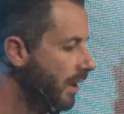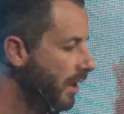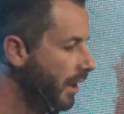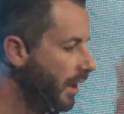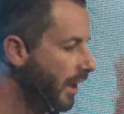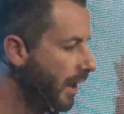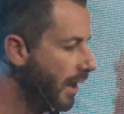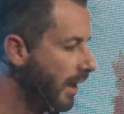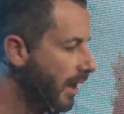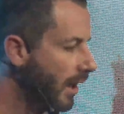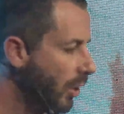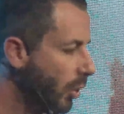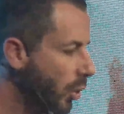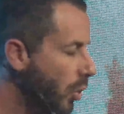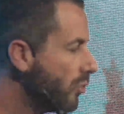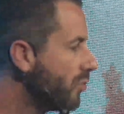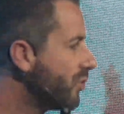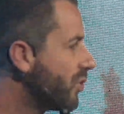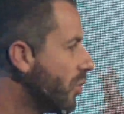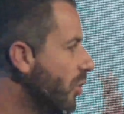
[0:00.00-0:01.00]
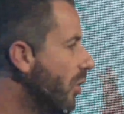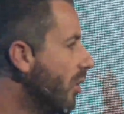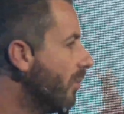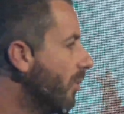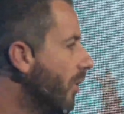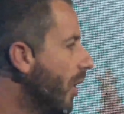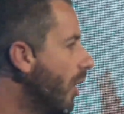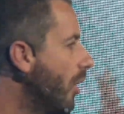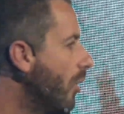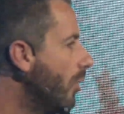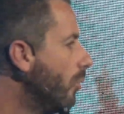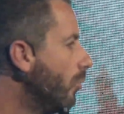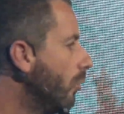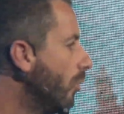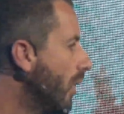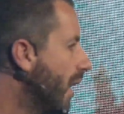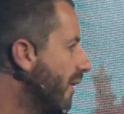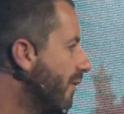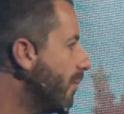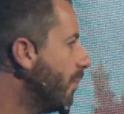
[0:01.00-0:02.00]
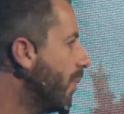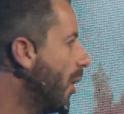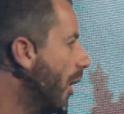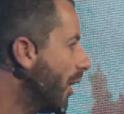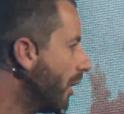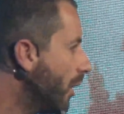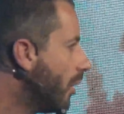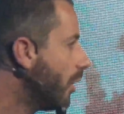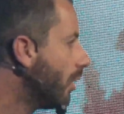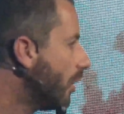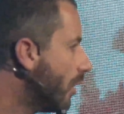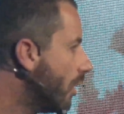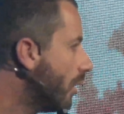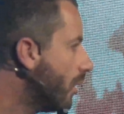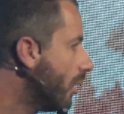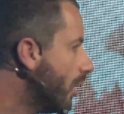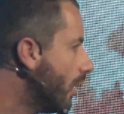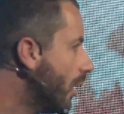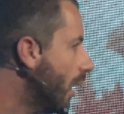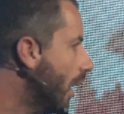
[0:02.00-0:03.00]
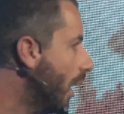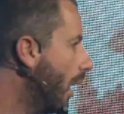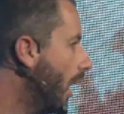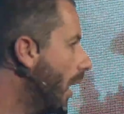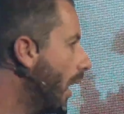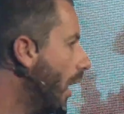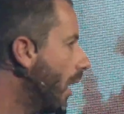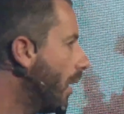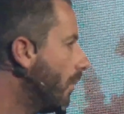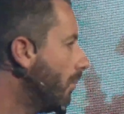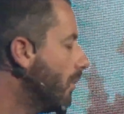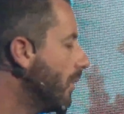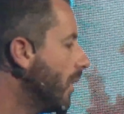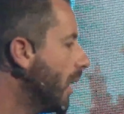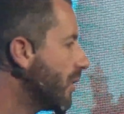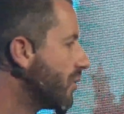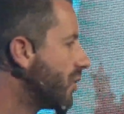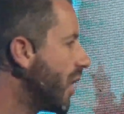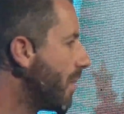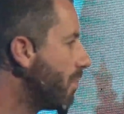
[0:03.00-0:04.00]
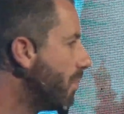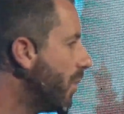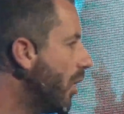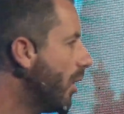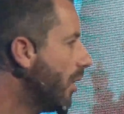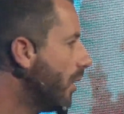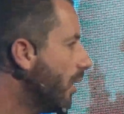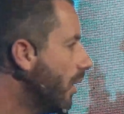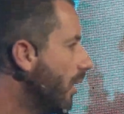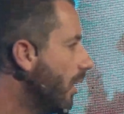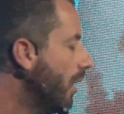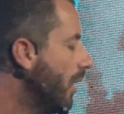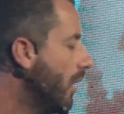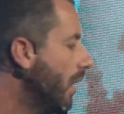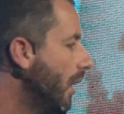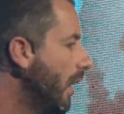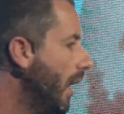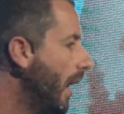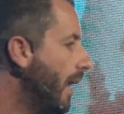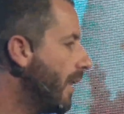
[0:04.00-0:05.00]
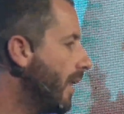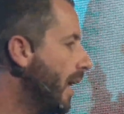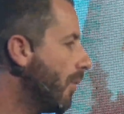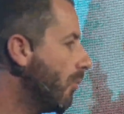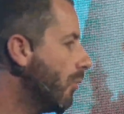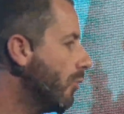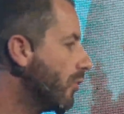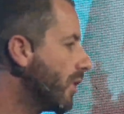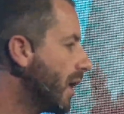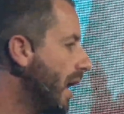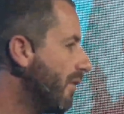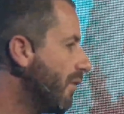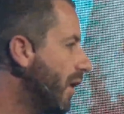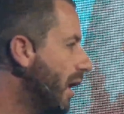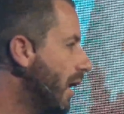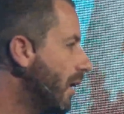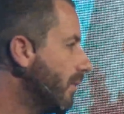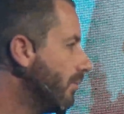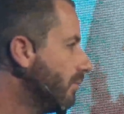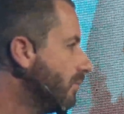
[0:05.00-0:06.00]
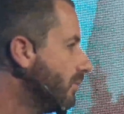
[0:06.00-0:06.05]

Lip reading: Long term, though, we'll have a bot, a chat bot, and that will cover,